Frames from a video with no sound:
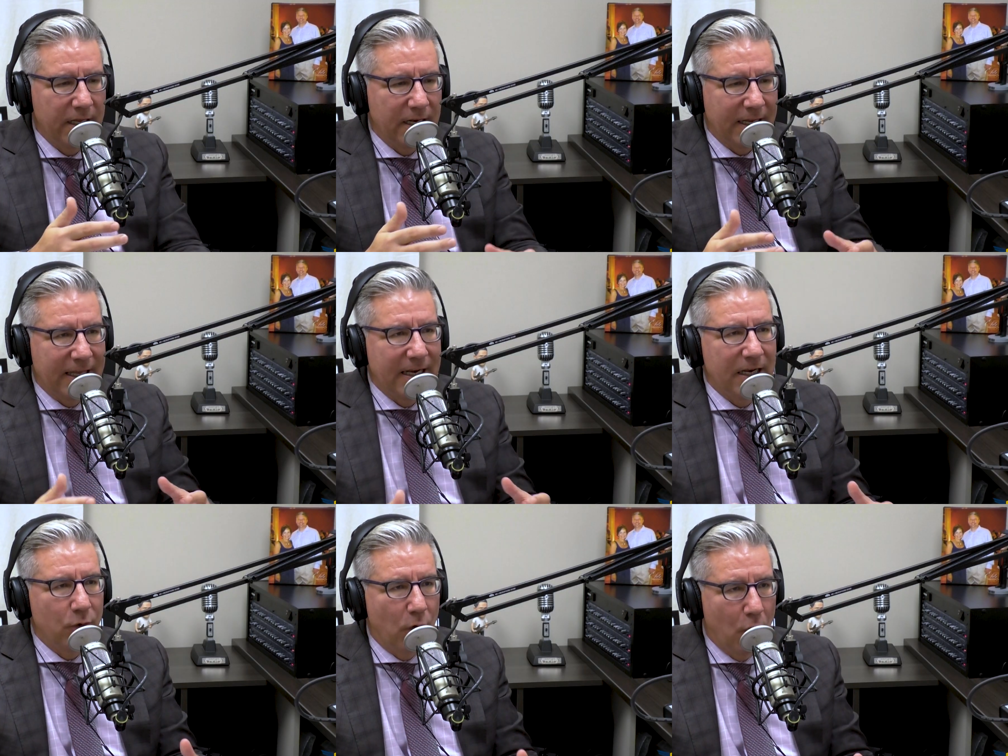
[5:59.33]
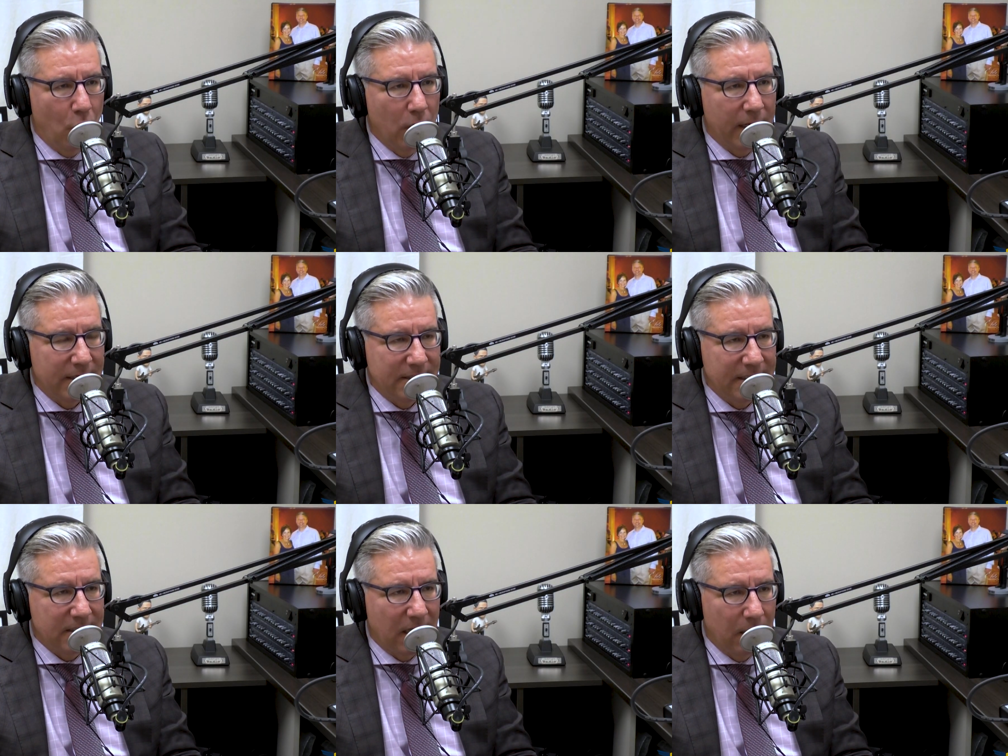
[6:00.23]
going to get into a whole lot of
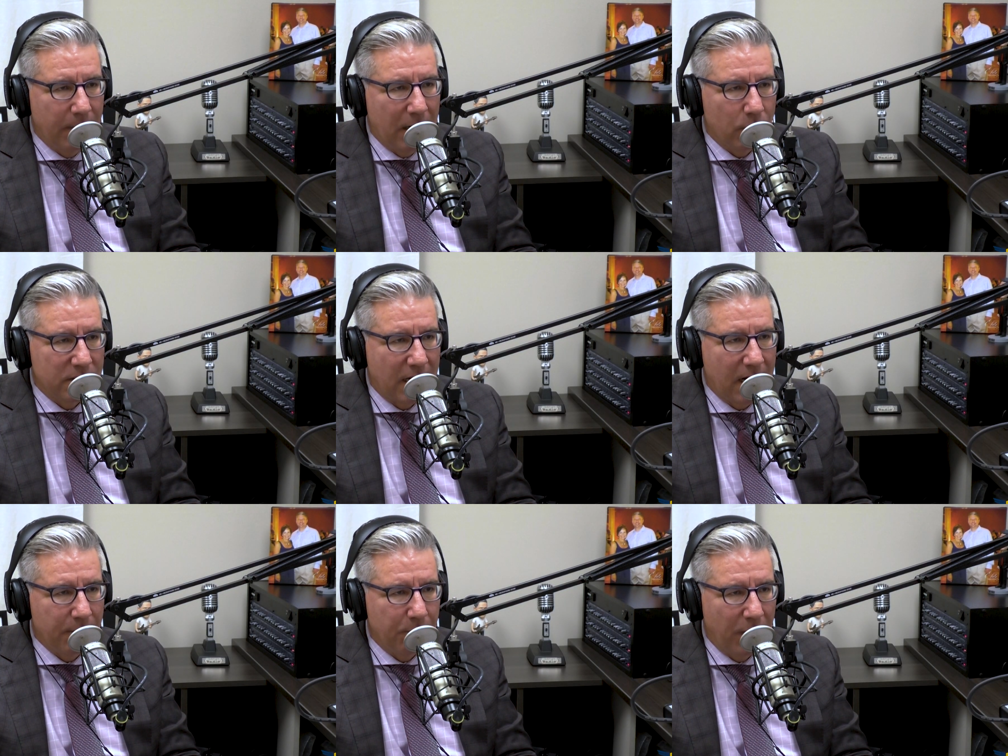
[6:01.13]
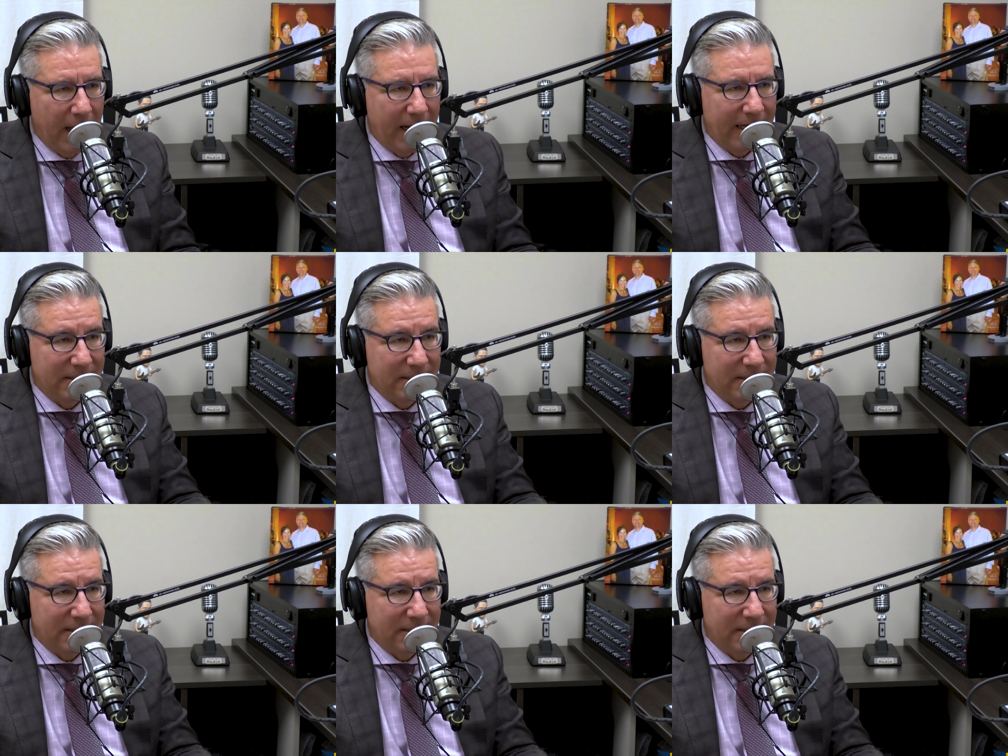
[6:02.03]
detail about retirement planning